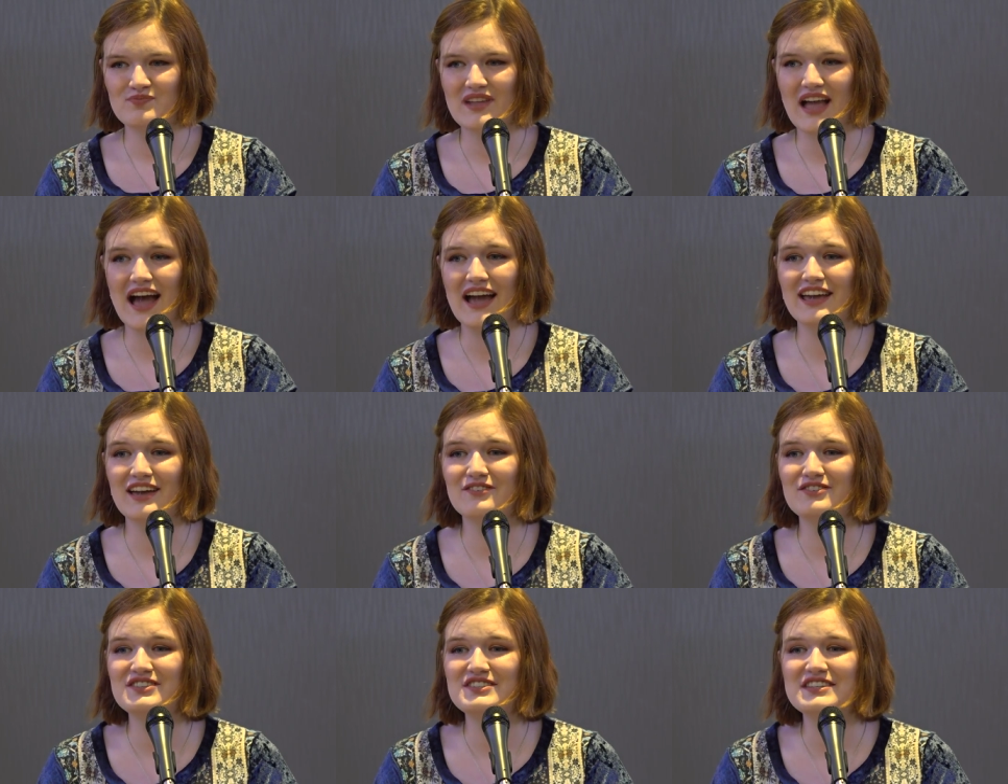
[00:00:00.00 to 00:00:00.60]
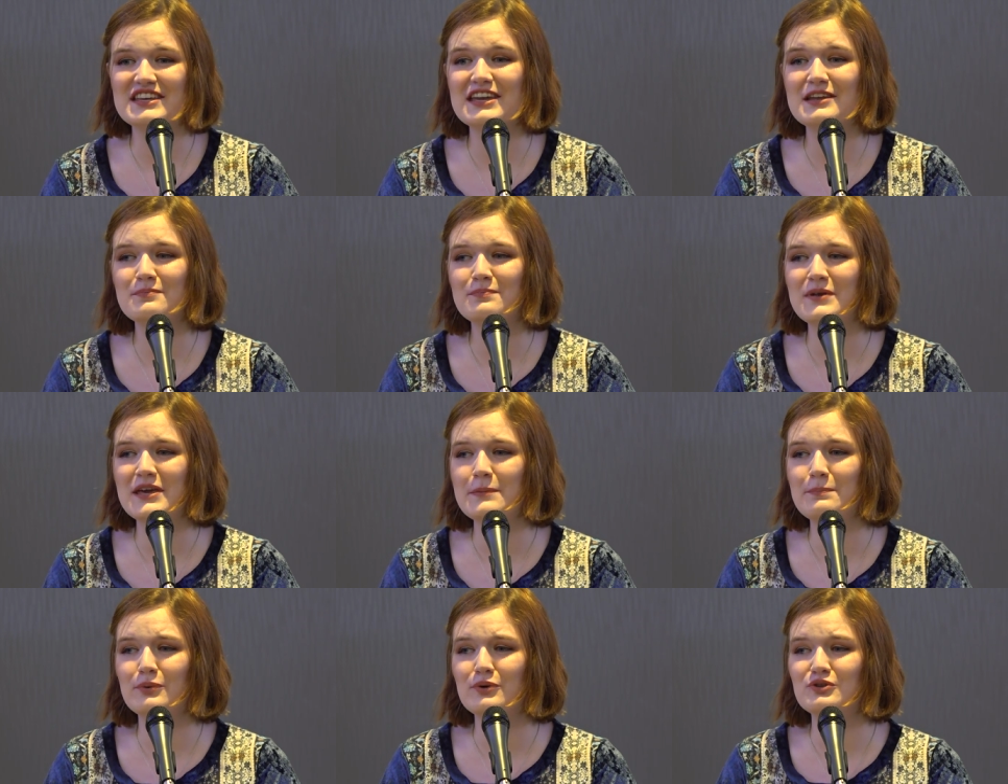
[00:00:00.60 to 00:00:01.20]
I have seen
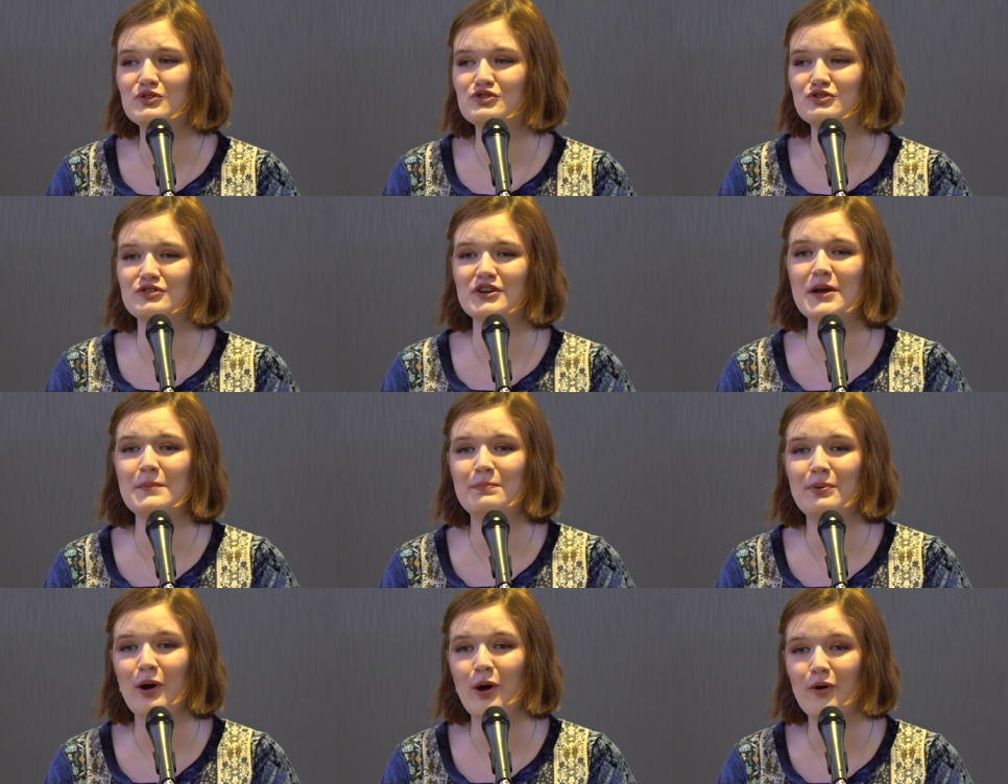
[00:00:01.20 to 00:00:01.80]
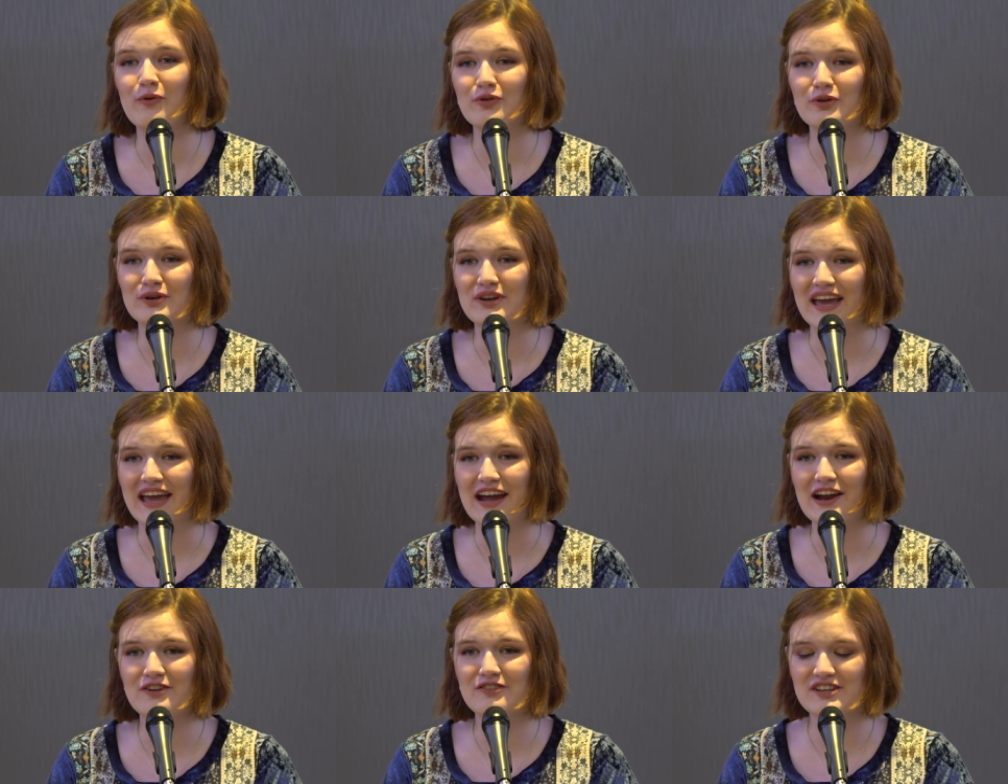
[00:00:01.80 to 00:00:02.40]
people trip over
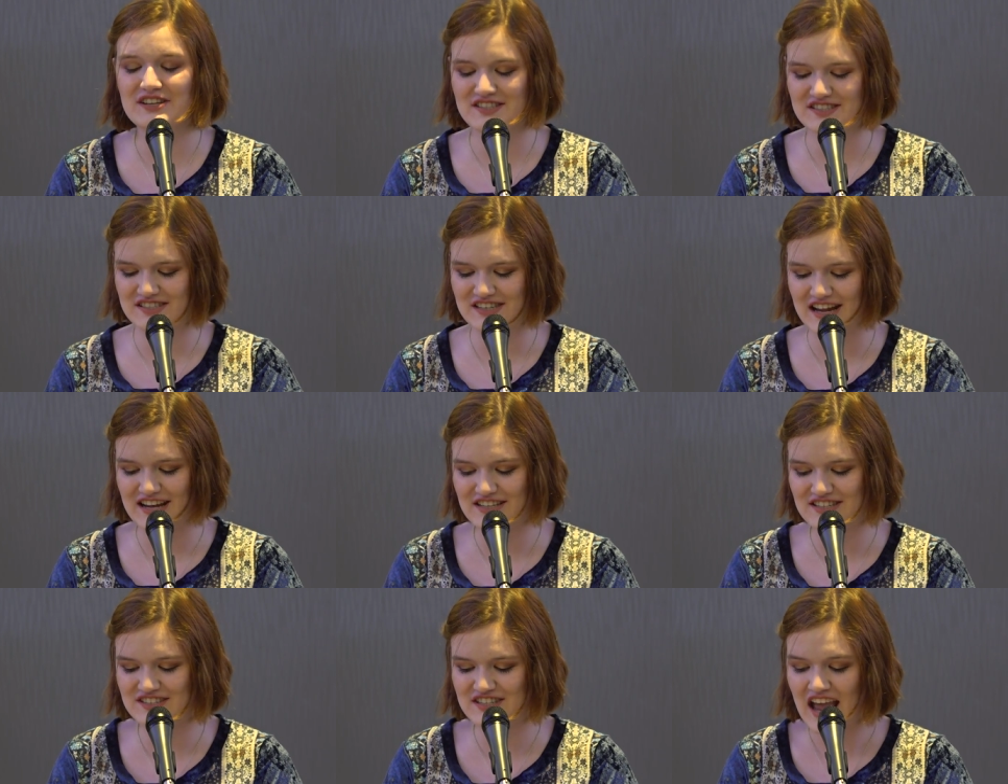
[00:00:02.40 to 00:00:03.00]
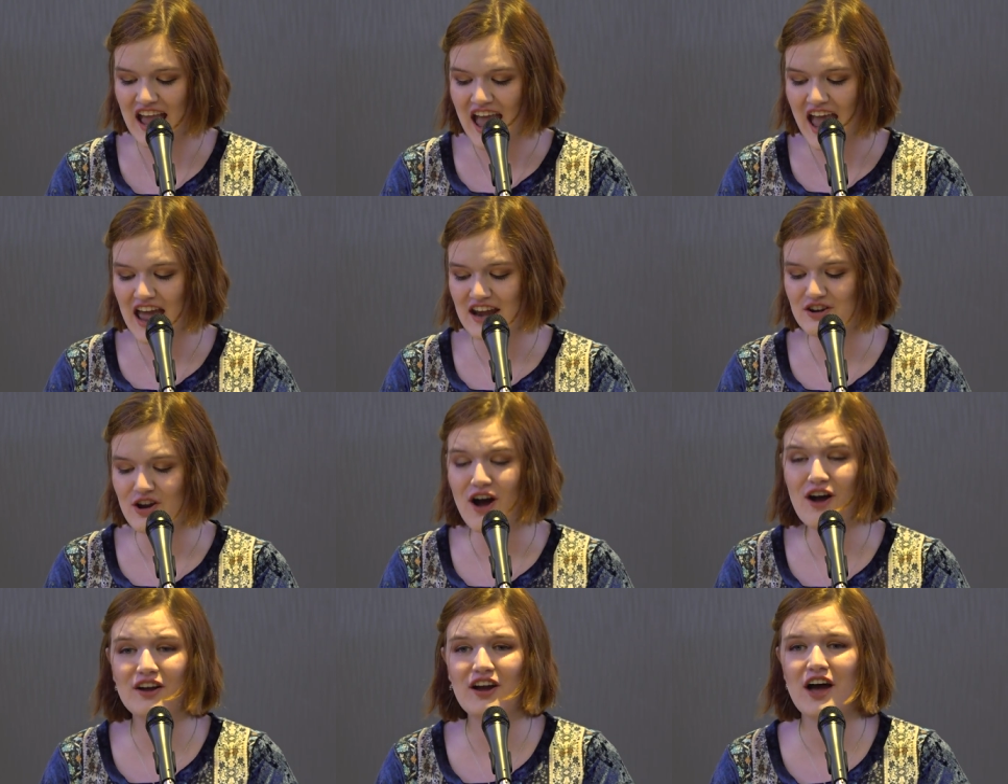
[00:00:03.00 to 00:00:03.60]
carelessness
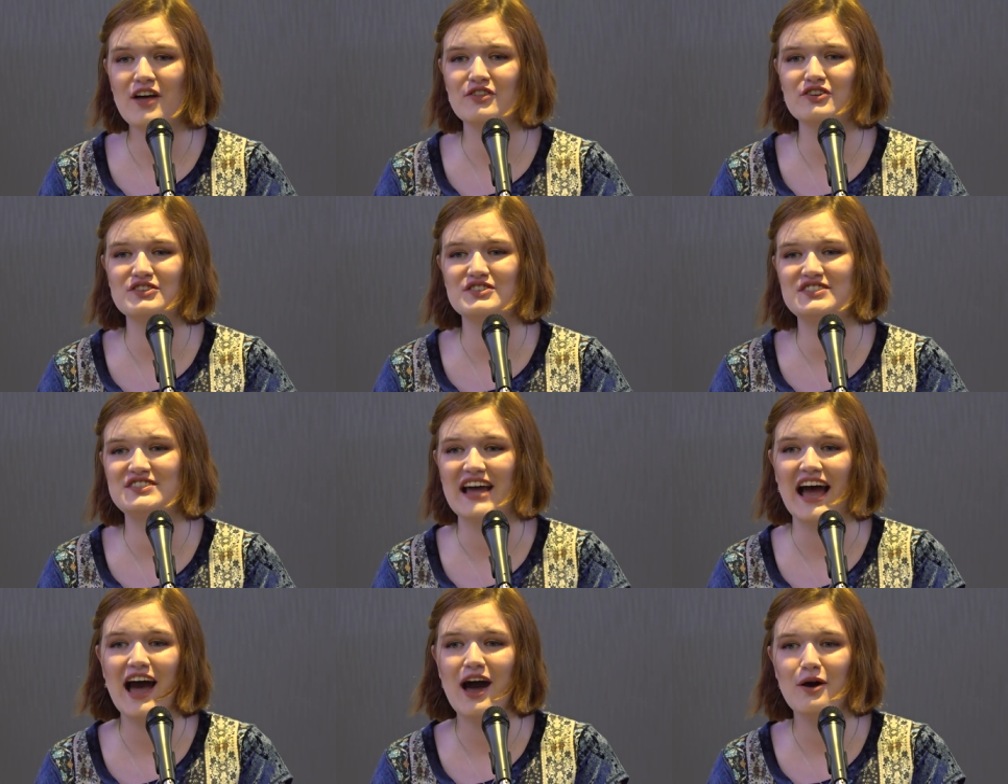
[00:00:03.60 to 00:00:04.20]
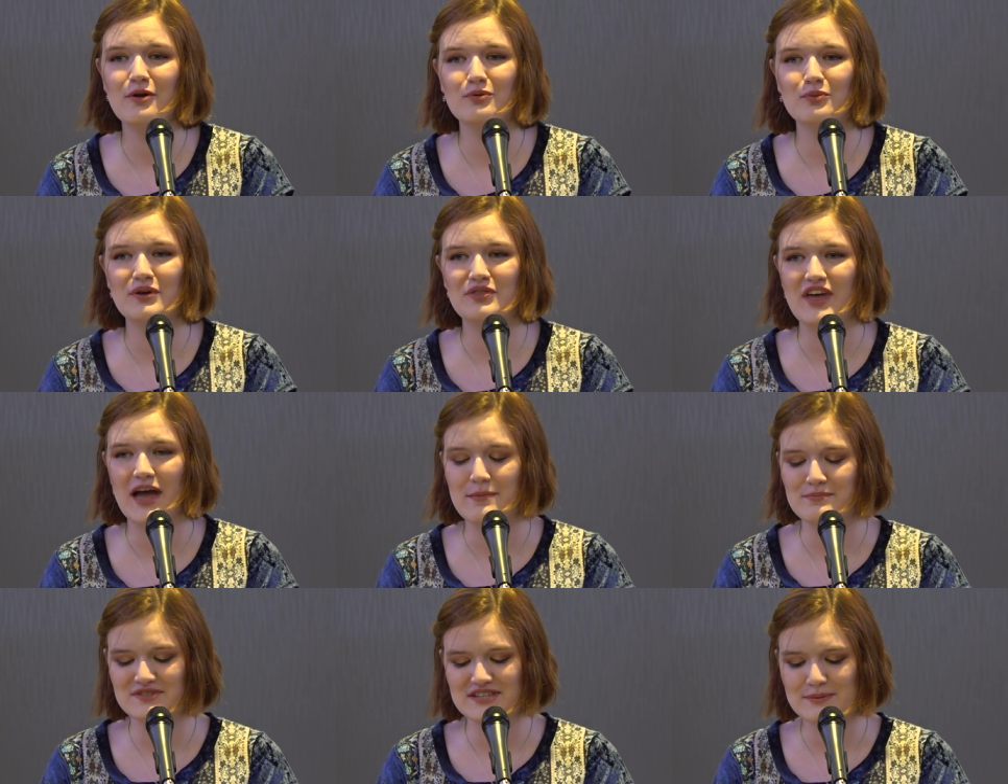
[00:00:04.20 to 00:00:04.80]
and knock others down
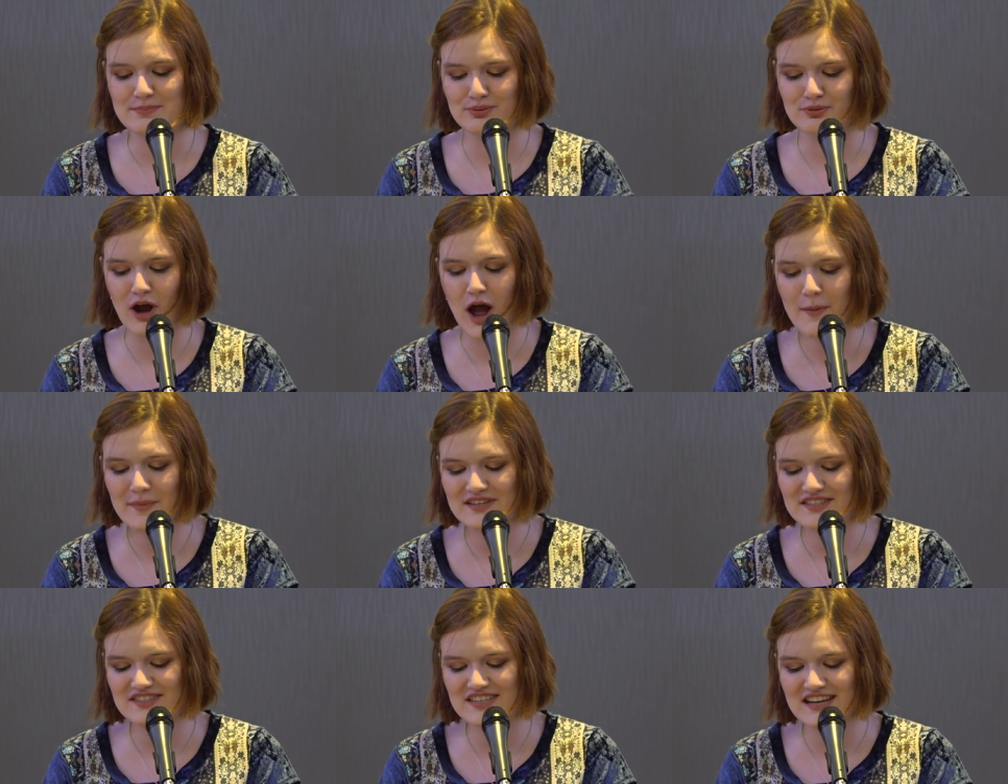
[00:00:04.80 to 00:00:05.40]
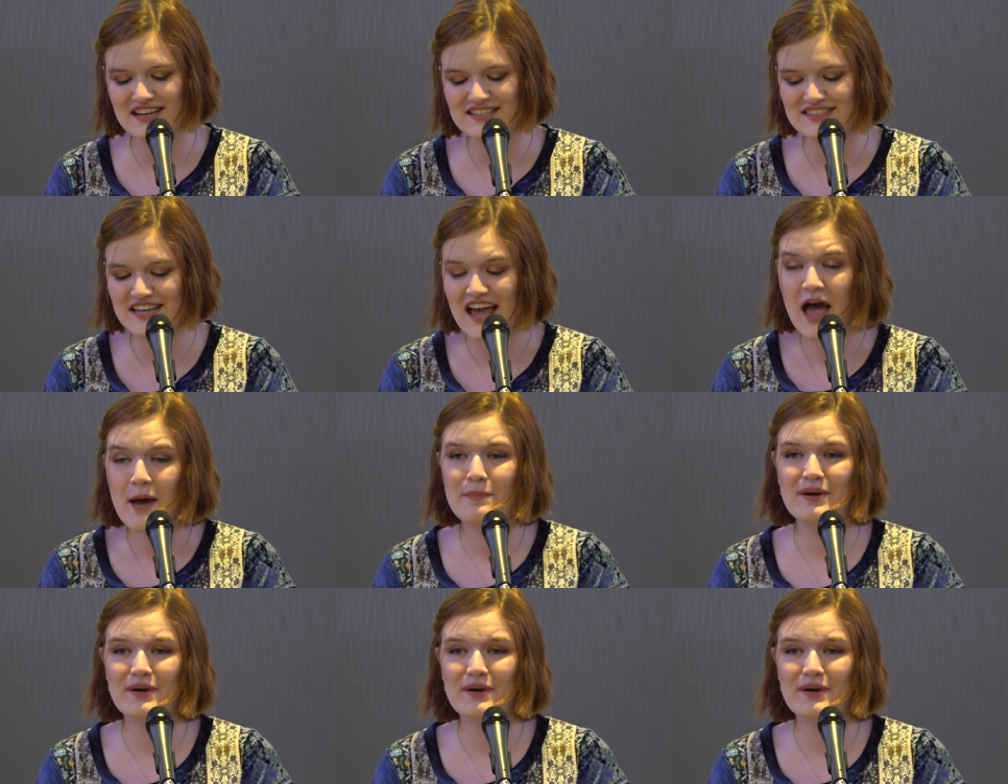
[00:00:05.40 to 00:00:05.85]
with empty promises,